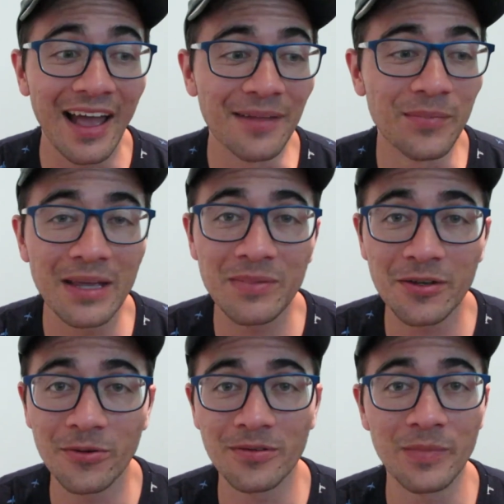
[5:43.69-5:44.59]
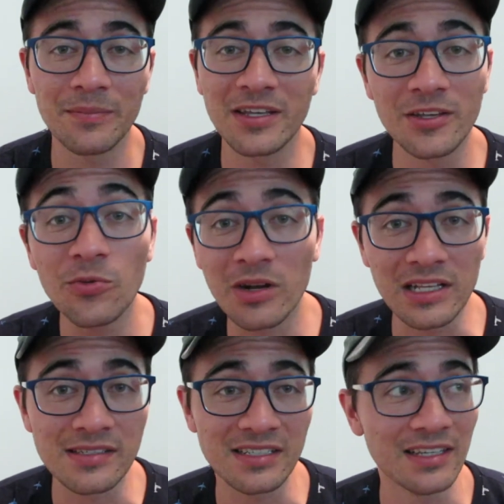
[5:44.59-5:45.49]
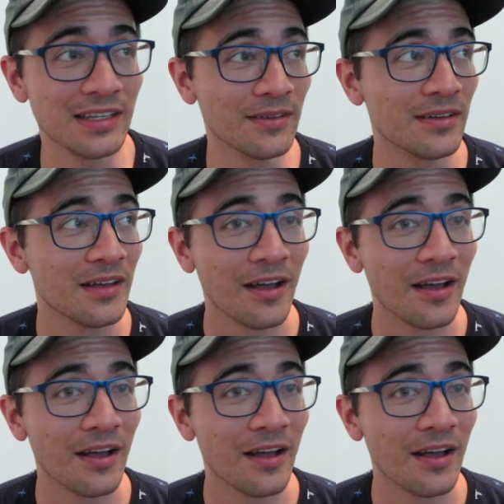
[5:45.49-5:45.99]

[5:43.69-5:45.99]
And maybe you want to see